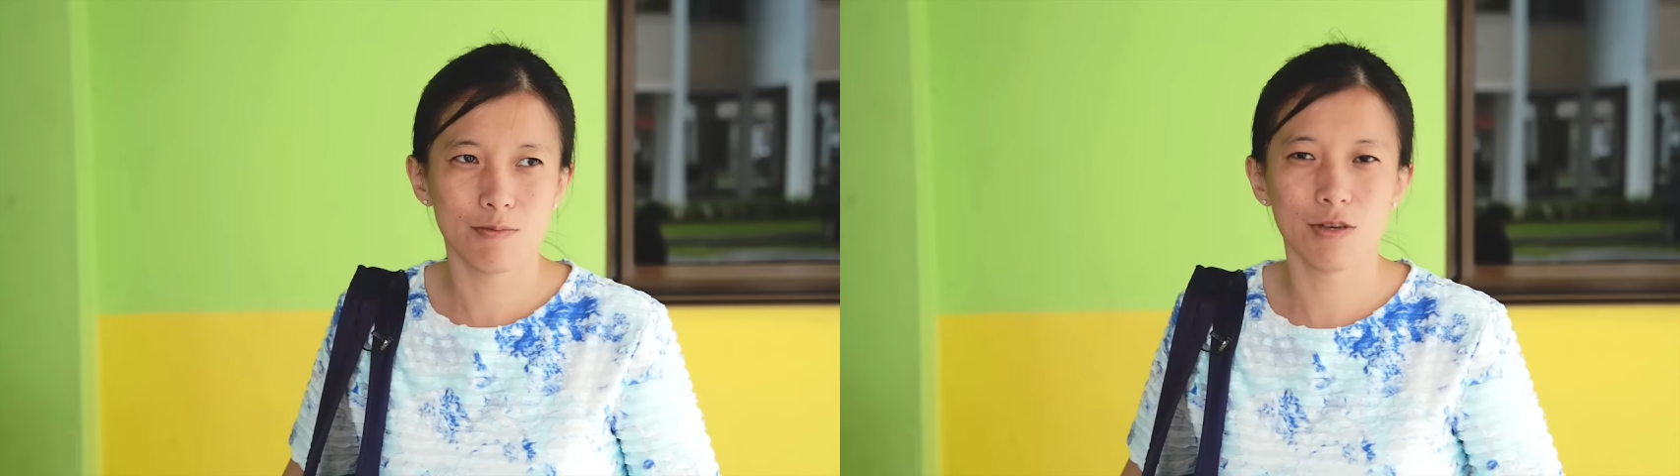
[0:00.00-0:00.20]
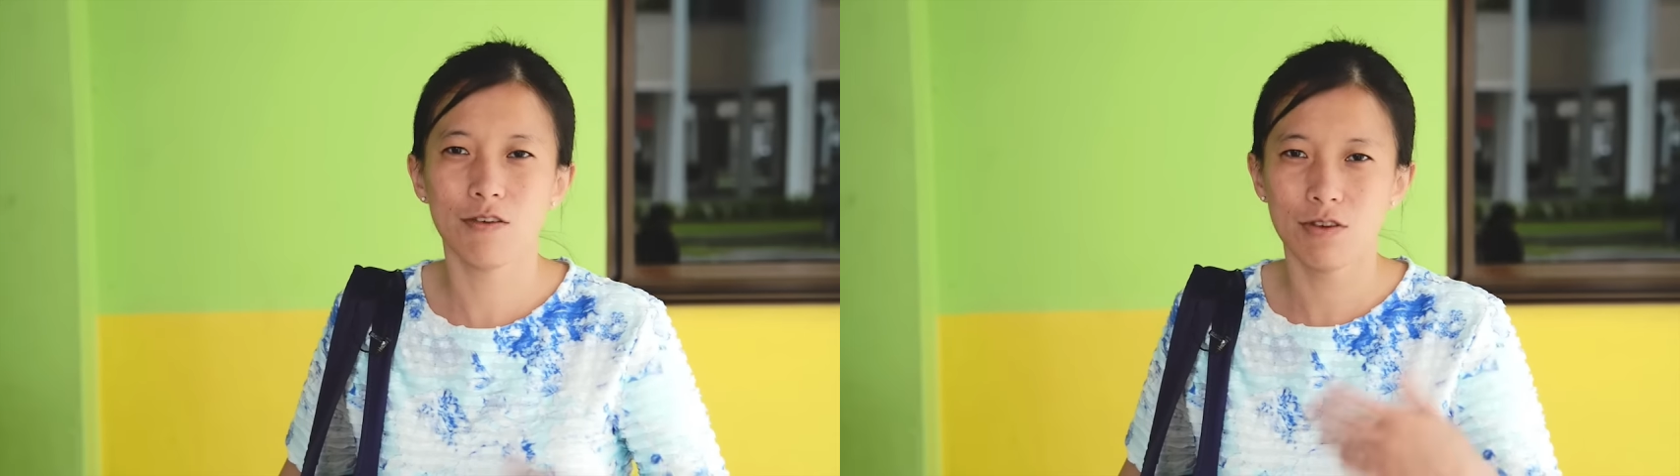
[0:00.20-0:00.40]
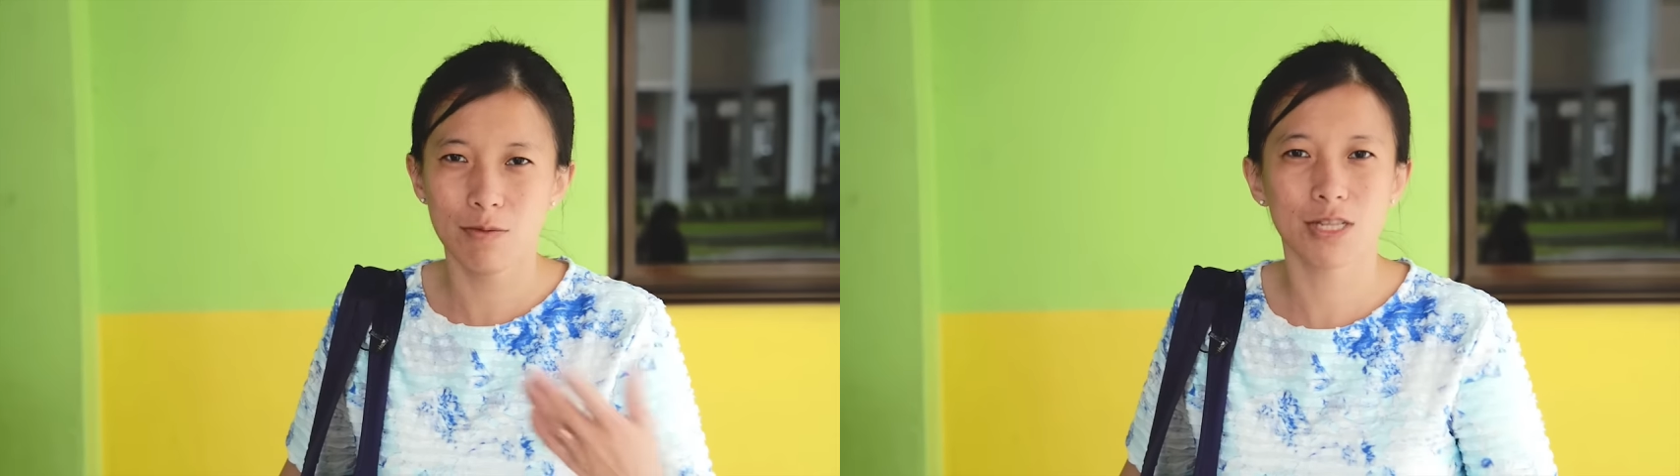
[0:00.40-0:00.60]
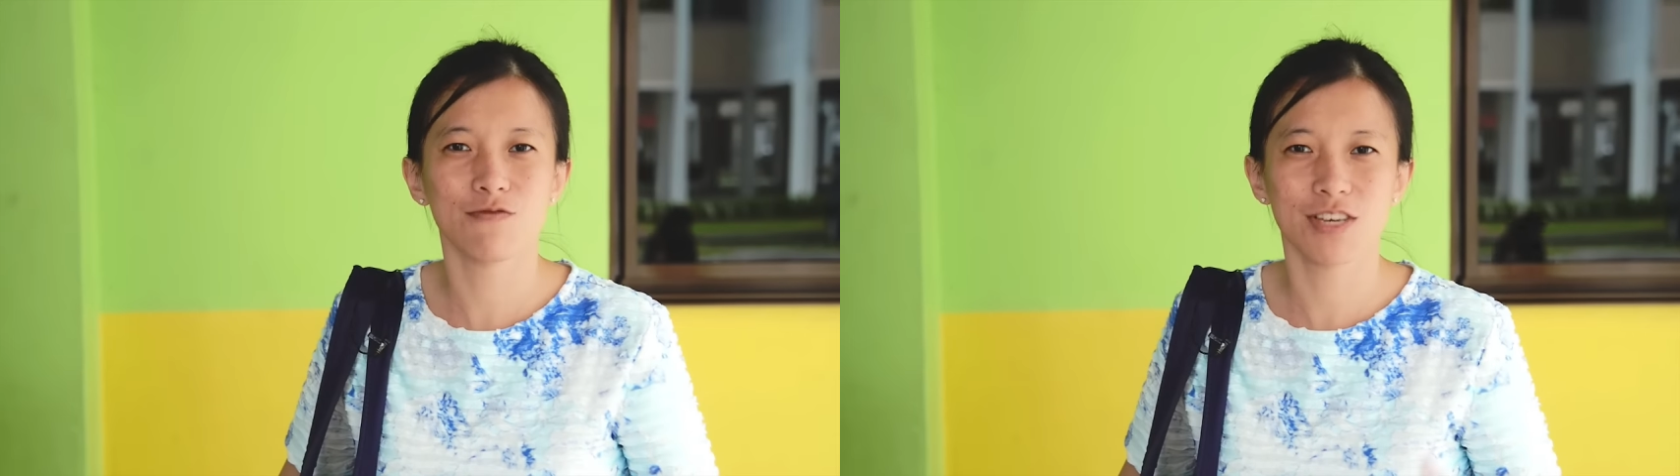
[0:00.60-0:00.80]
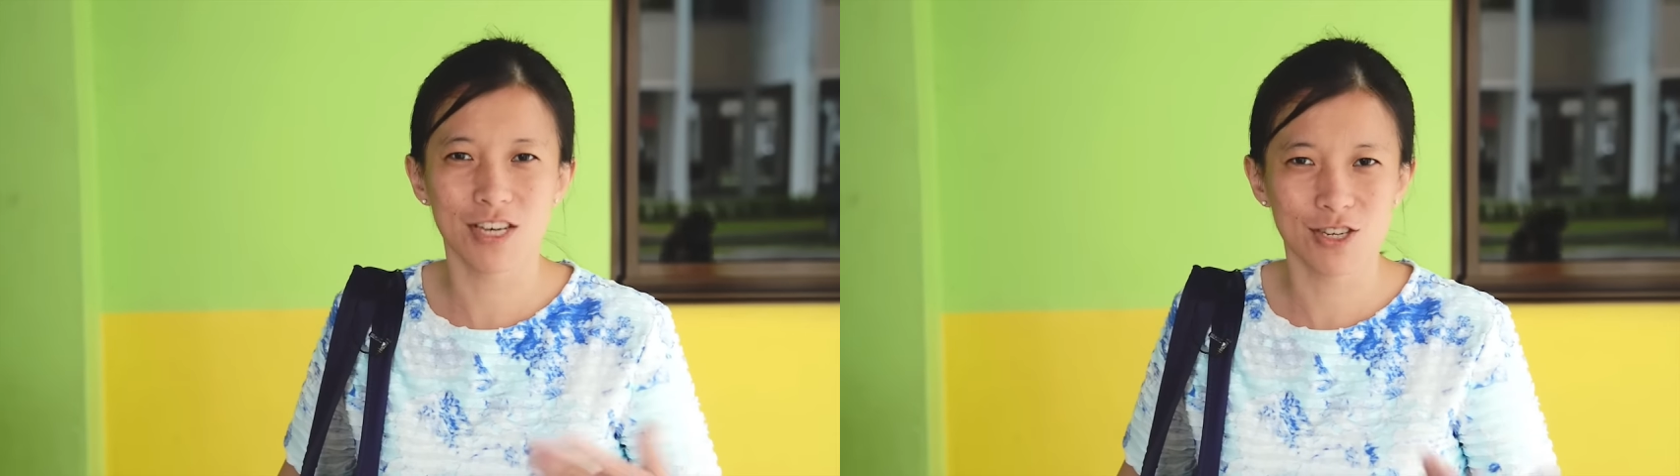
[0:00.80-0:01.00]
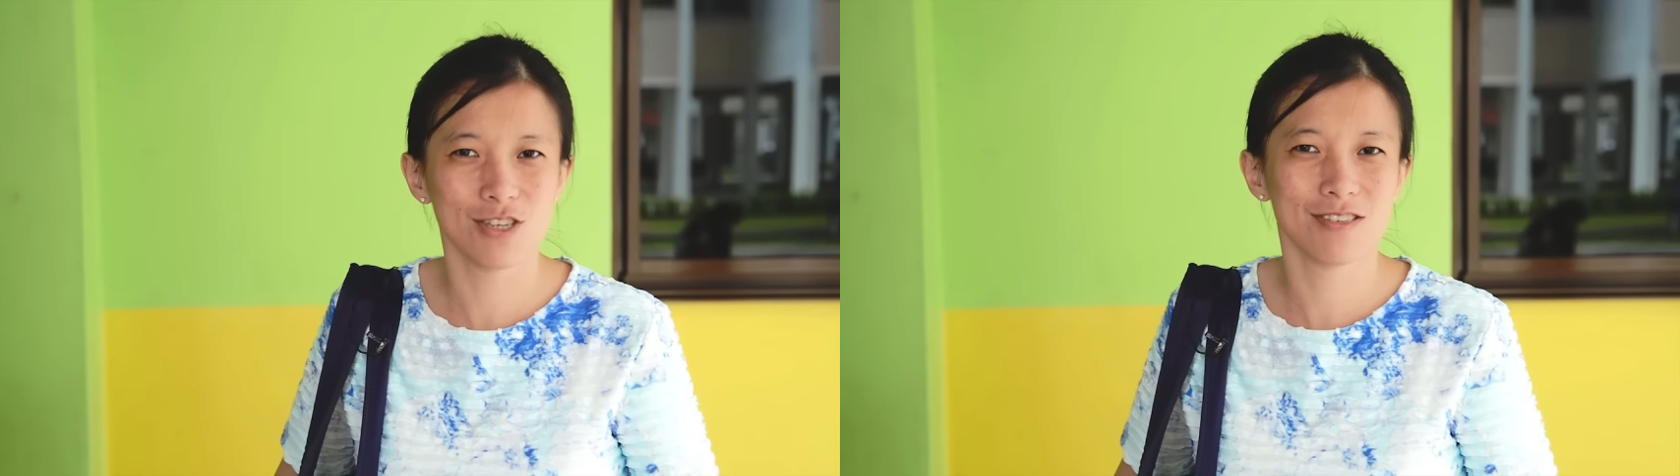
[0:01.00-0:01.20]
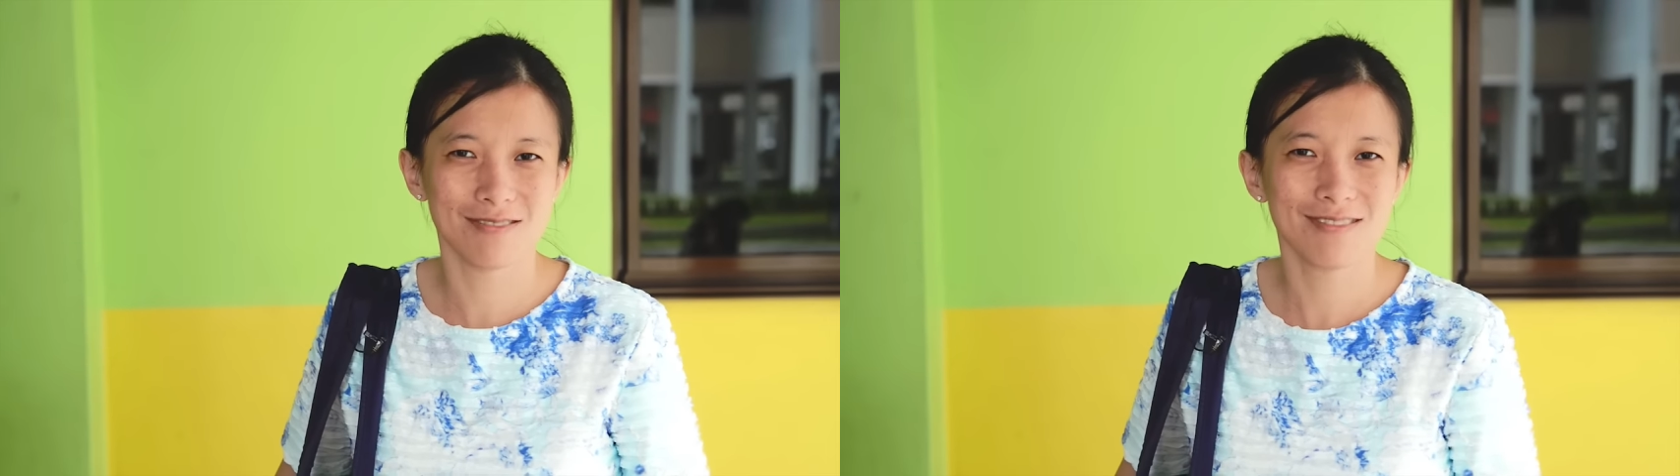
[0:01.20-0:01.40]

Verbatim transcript: behavior modification.